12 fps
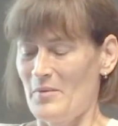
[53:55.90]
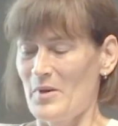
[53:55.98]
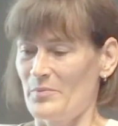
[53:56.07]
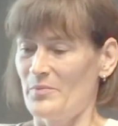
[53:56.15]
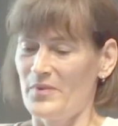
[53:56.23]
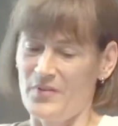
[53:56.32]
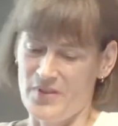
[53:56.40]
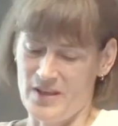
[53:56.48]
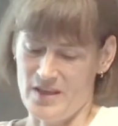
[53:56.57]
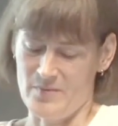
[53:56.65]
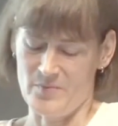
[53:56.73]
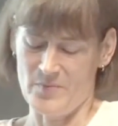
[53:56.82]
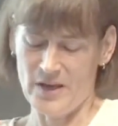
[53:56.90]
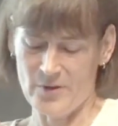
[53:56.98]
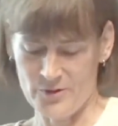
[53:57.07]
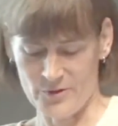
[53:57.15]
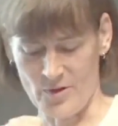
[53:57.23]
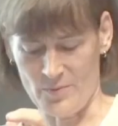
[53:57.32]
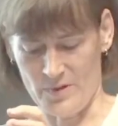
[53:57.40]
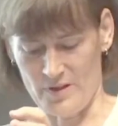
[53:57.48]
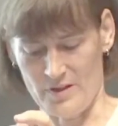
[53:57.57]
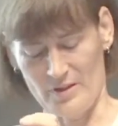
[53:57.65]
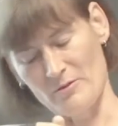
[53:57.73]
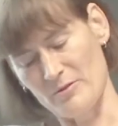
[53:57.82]
but the
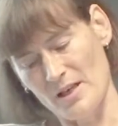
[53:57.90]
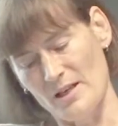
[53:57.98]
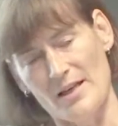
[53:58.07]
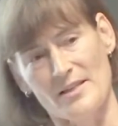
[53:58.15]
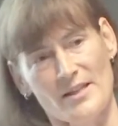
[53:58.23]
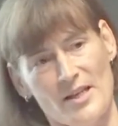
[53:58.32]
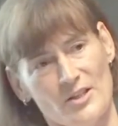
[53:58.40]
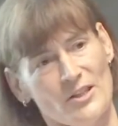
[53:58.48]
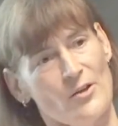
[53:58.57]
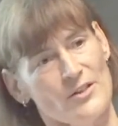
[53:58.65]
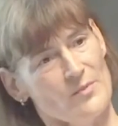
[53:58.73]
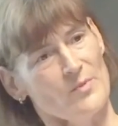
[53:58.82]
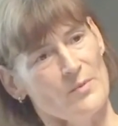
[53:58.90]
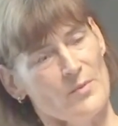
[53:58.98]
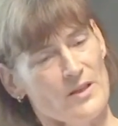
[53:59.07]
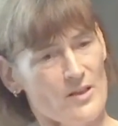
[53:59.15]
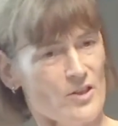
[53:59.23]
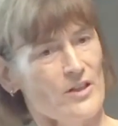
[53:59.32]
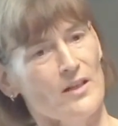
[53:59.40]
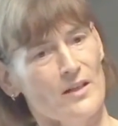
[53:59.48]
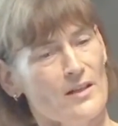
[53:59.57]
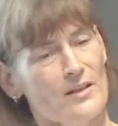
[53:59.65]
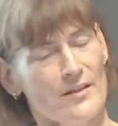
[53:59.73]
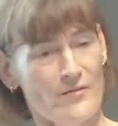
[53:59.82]
microscopic realization how it's implemented
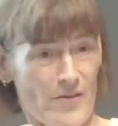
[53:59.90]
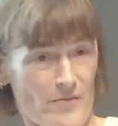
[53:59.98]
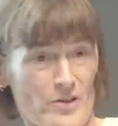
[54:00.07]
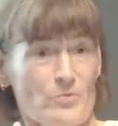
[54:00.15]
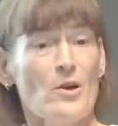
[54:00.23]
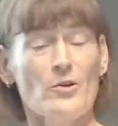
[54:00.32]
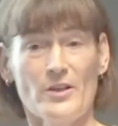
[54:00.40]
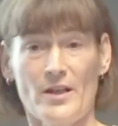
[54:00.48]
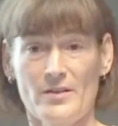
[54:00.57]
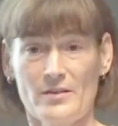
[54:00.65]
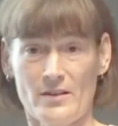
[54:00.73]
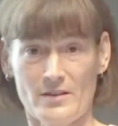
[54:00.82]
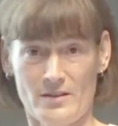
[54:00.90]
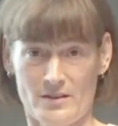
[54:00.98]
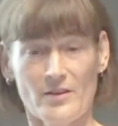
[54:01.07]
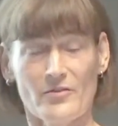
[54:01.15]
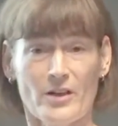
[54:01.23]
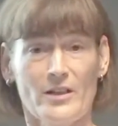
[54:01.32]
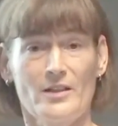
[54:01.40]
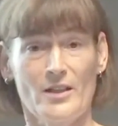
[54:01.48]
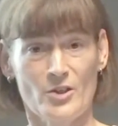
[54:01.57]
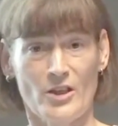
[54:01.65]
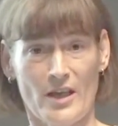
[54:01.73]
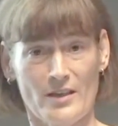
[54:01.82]
genetically with which proteins, that's different in
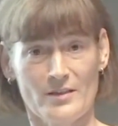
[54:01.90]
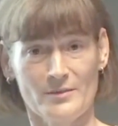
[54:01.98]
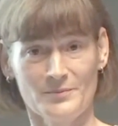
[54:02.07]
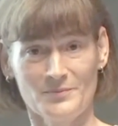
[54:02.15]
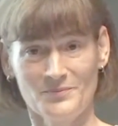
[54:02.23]
each case.